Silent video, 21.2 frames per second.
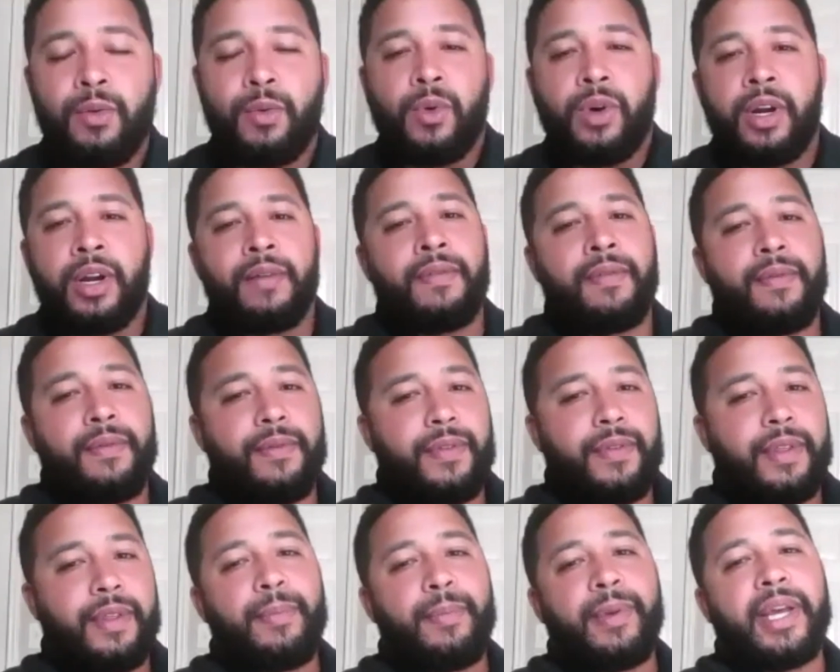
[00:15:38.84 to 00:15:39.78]
one of
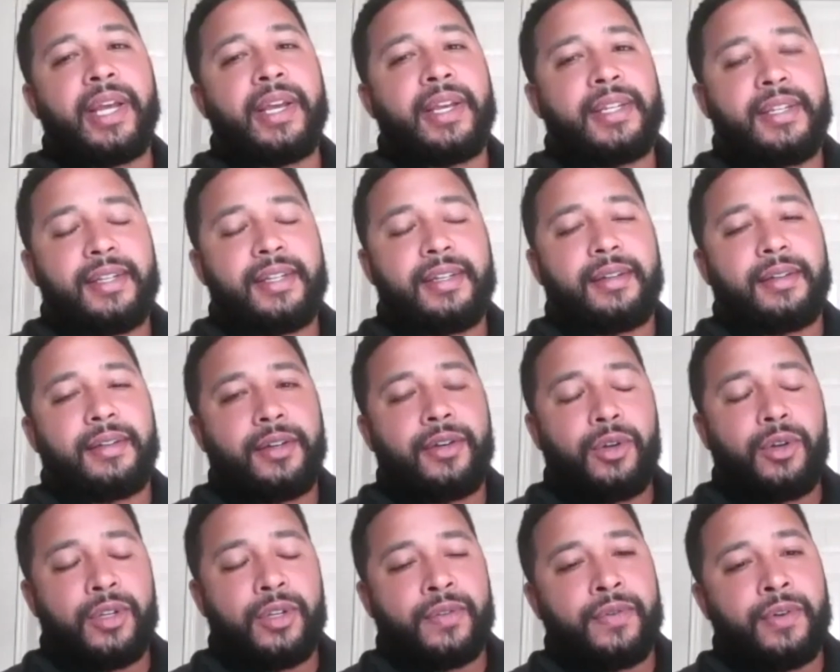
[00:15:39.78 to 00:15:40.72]
the biggest
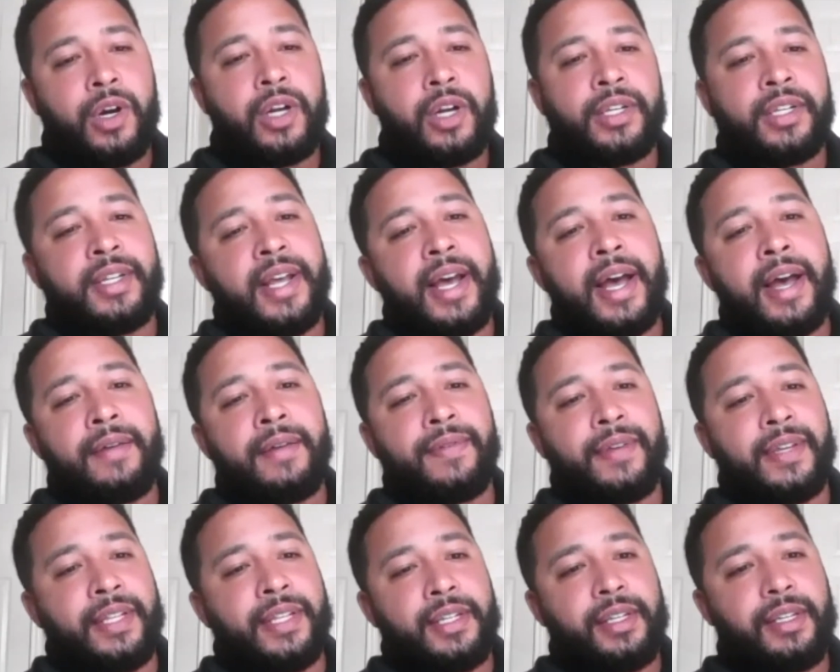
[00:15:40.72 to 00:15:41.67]
goals for our staff
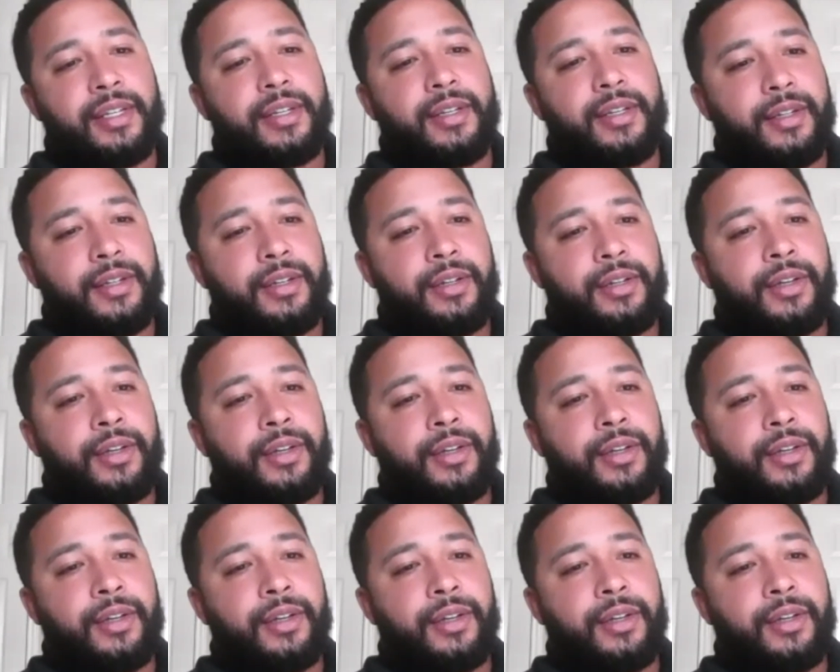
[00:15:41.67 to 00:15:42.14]
is,